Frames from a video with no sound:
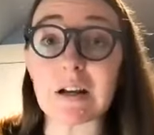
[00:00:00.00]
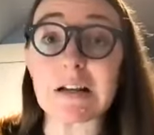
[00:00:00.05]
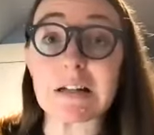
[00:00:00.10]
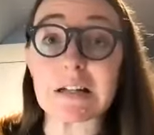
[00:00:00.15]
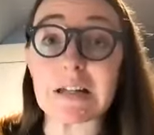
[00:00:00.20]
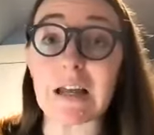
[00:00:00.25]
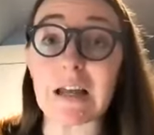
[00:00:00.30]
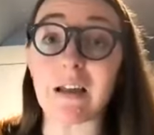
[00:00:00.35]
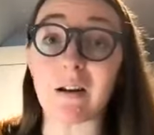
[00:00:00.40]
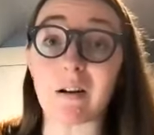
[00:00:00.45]

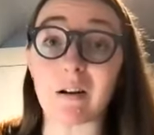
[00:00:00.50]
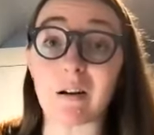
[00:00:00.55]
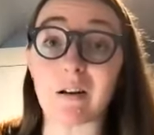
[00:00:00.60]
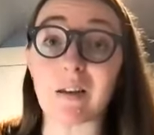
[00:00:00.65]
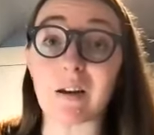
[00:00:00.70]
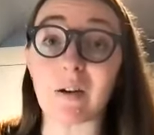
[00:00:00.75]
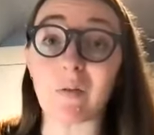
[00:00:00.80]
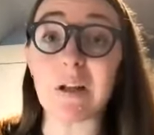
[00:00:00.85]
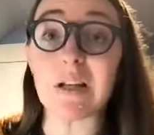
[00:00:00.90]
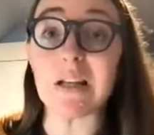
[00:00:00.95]
indicator
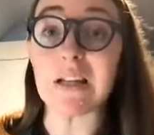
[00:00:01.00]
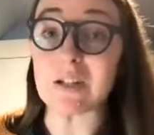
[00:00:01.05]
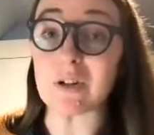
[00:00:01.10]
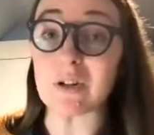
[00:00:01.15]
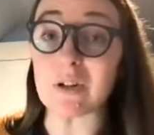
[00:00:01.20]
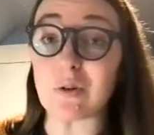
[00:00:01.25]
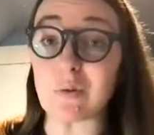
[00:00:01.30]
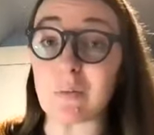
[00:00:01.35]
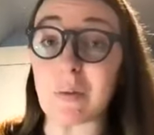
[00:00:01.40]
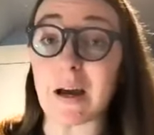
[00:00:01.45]
that we need to
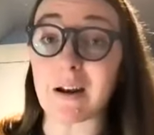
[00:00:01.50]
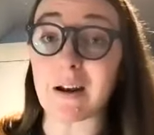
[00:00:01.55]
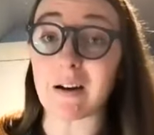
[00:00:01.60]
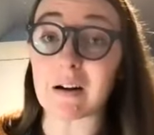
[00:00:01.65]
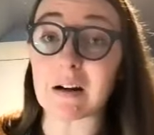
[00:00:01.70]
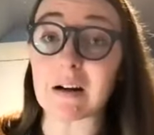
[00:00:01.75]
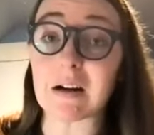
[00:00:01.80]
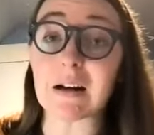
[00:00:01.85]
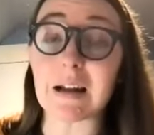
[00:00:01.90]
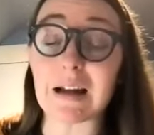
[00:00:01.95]
do
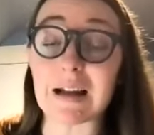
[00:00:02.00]
better